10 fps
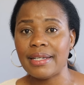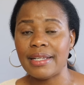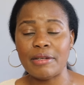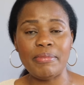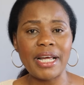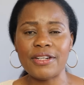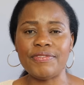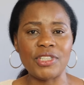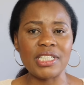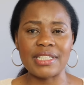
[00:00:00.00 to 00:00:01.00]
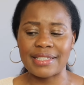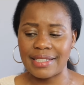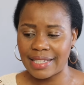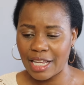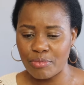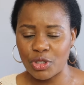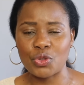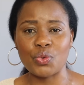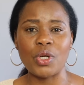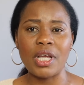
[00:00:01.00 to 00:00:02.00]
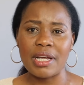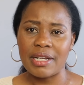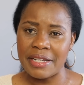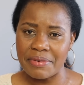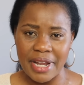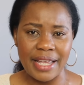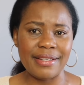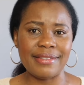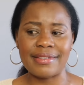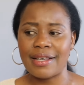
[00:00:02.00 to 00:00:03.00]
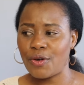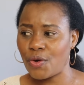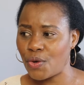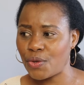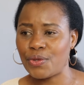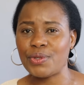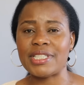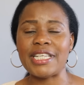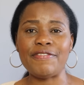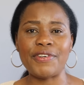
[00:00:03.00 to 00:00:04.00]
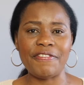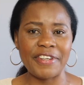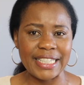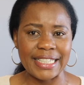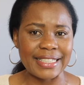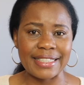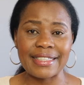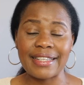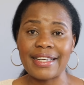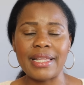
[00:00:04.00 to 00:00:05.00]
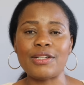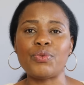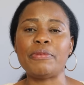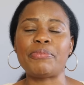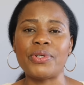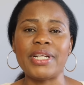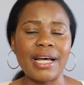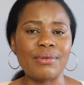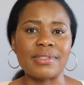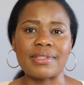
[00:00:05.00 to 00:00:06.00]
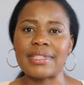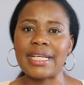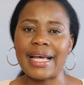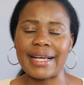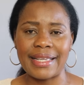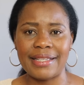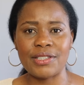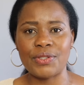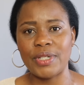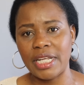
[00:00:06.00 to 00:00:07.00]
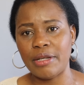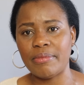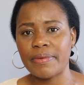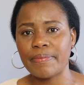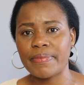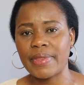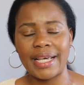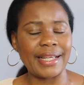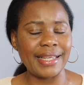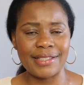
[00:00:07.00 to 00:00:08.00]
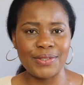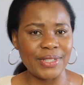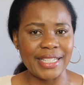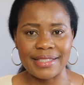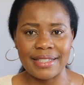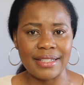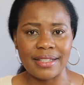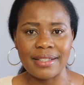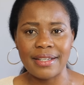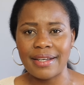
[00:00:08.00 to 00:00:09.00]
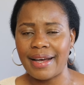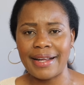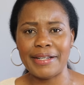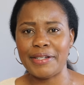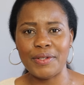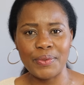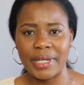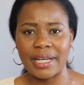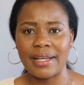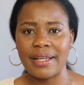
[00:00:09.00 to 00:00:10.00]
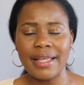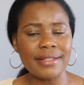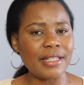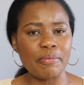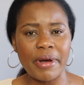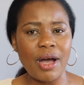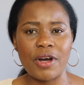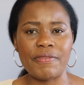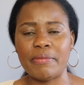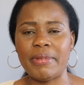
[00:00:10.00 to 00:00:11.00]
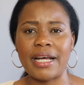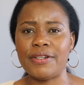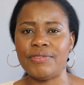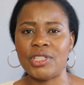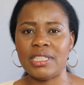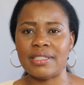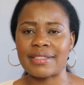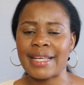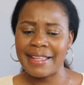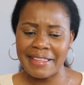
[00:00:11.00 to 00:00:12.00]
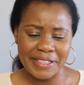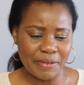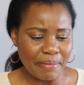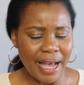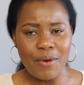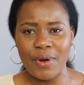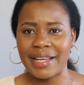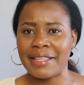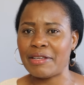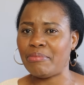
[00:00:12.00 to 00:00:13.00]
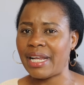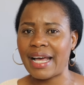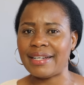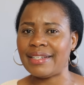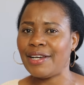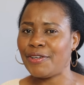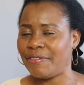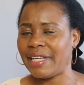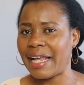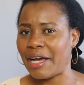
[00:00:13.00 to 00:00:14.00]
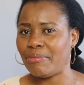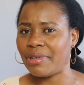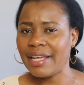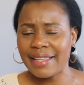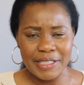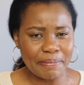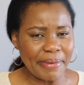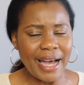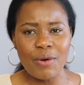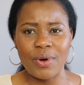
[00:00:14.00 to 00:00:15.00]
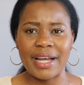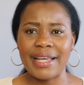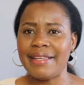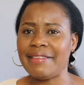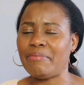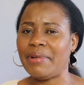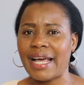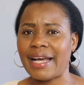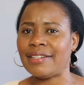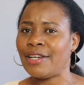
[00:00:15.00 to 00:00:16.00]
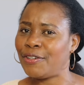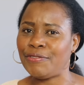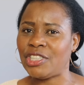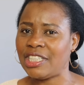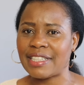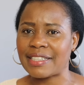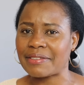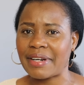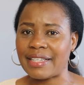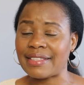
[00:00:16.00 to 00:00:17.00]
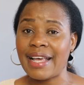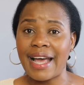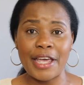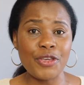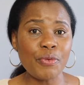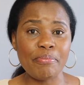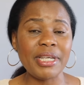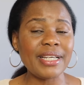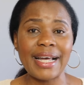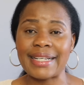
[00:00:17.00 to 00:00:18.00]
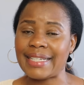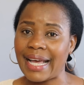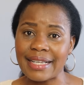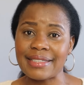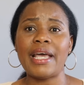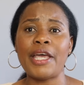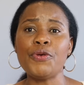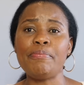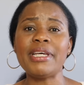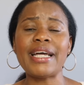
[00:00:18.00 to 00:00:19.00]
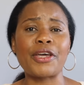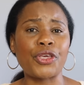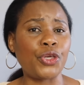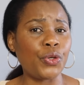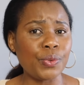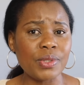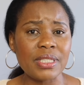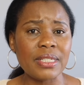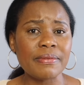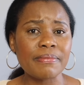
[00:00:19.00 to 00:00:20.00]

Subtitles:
The blood of Jesus is able to erase all those evil verdicts that were pronounced against your name, against your destiny. Hallelujah. That's the power of the blood of Jesus. There's power in the blood of the Lamb. There's power in the blood of Jesus Christ. Are you being attacked? Are you being accused?